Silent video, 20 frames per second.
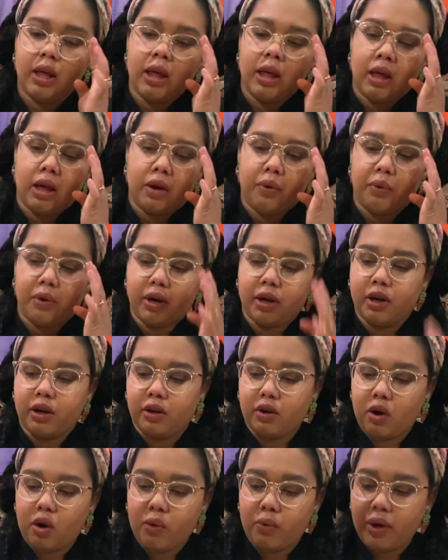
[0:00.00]
And we're gonna
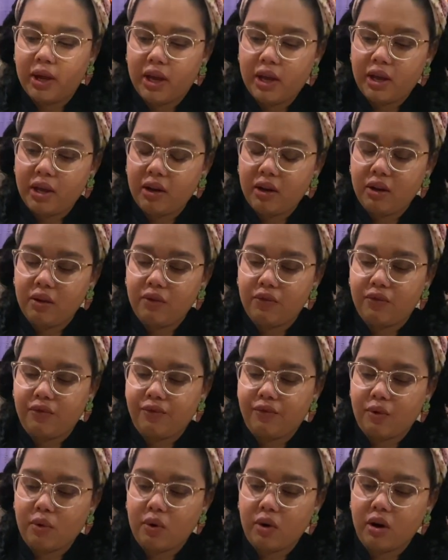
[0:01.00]
go in
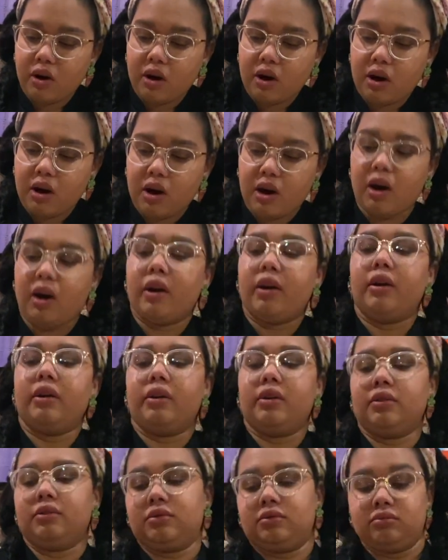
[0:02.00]
for our
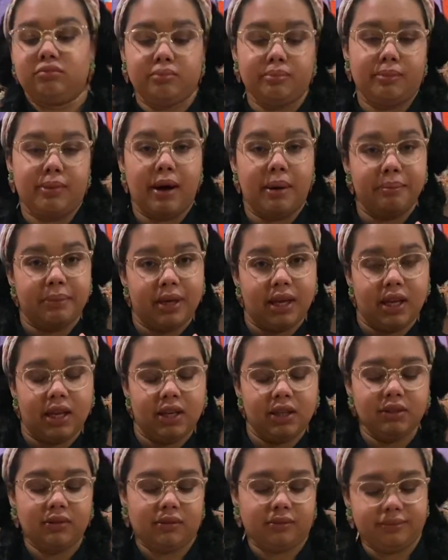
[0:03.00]

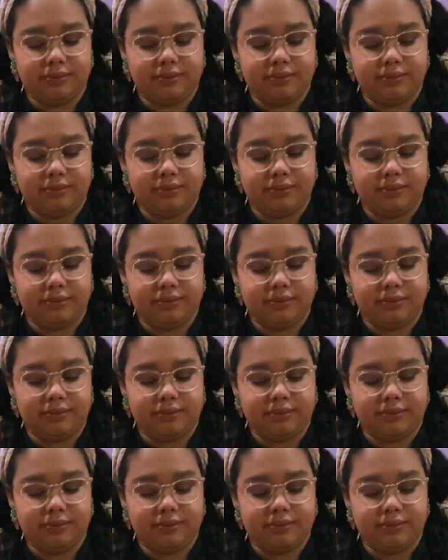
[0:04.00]
pumpkin.